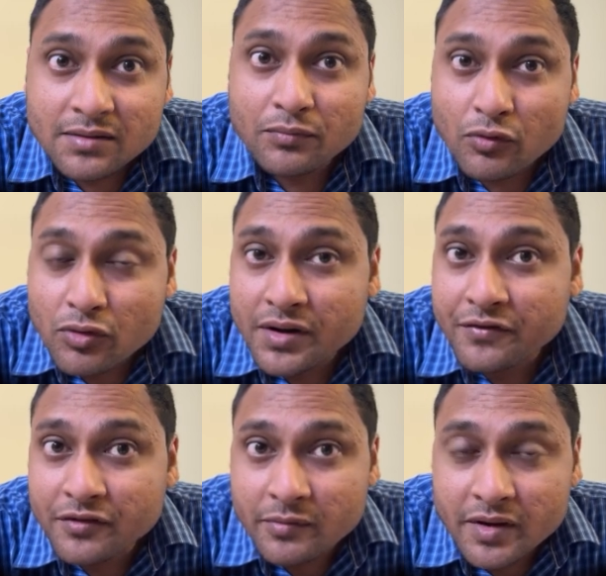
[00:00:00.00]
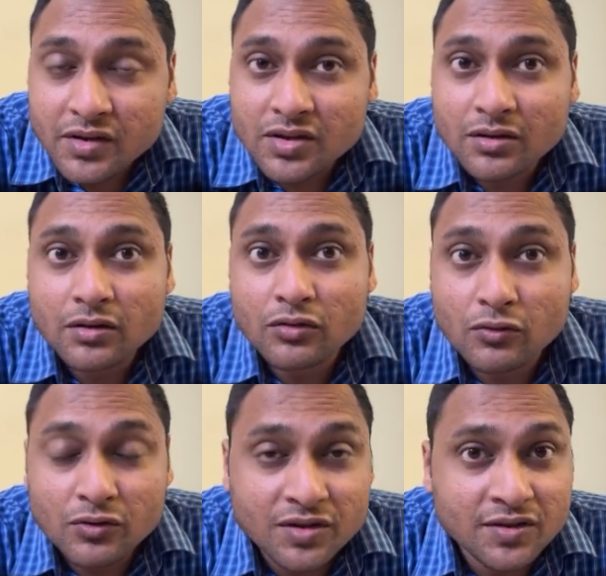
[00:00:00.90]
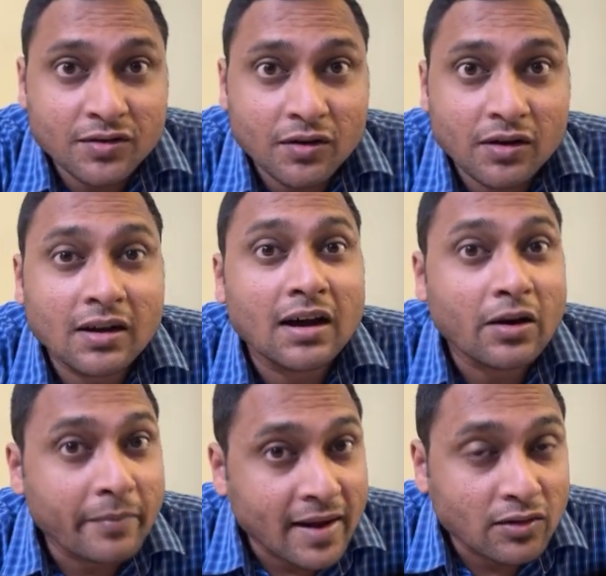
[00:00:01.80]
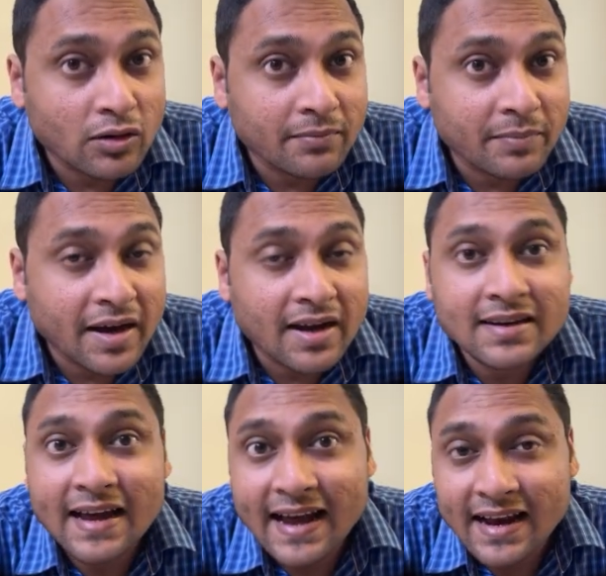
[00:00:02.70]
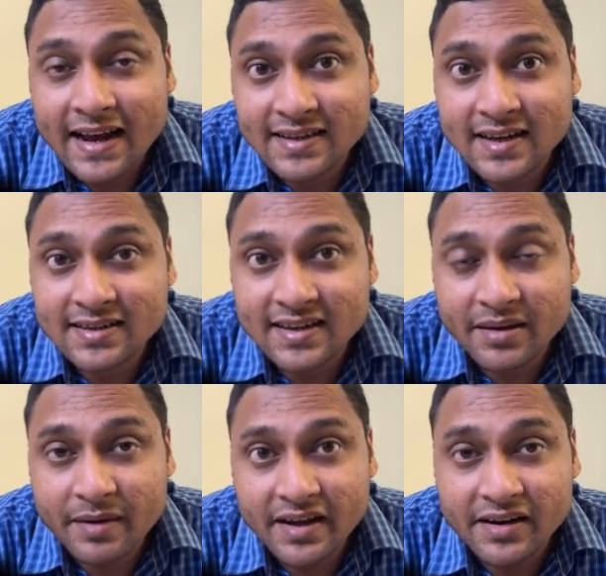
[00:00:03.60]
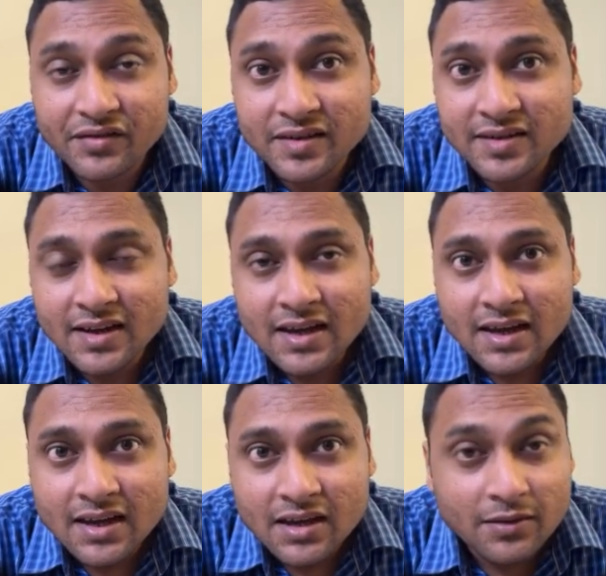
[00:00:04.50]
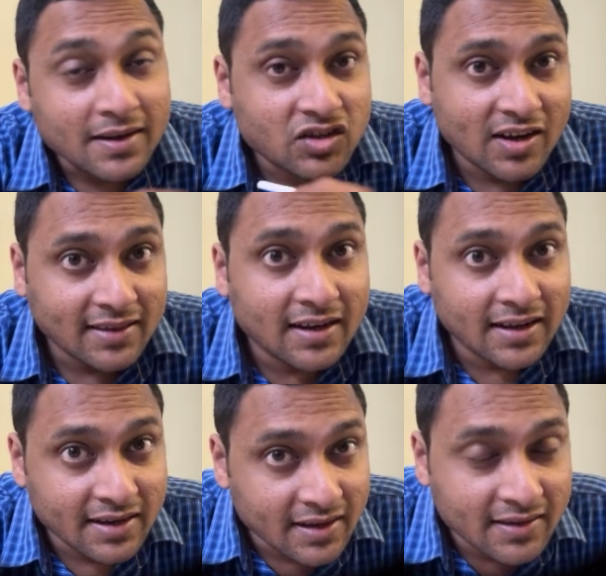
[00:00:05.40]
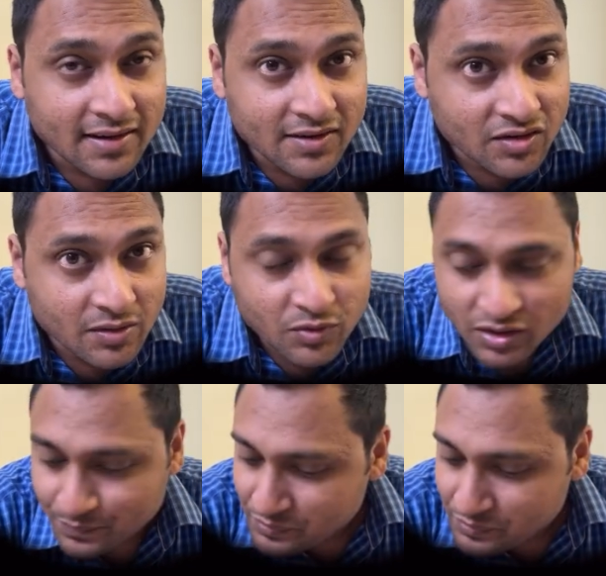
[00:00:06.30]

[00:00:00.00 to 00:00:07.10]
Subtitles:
more information on courses on Math Olympiad and ISI-CMI Entrance, you can check the link in the description.